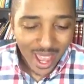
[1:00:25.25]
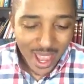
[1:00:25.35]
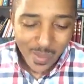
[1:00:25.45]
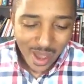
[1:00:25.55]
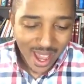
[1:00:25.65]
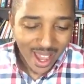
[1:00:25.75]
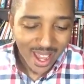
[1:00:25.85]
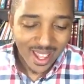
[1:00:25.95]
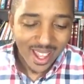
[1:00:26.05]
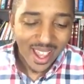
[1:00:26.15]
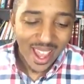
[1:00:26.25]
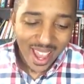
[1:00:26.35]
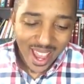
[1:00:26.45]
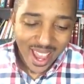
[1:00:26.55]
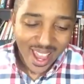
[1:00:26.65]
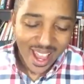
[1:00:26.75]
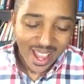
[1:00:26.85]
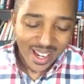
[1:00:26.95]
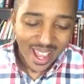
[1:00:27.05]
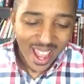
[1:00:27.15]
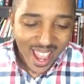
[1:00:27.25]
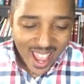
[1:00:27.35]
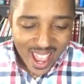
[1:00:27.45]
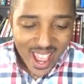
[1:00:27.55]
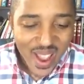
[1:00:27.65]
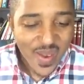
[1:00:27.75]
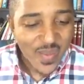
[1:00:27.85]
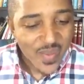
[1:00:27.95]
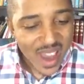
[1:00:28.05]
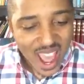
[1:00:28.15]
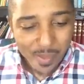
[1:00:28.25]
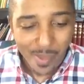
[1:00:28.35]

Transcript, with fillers: Amen and amen.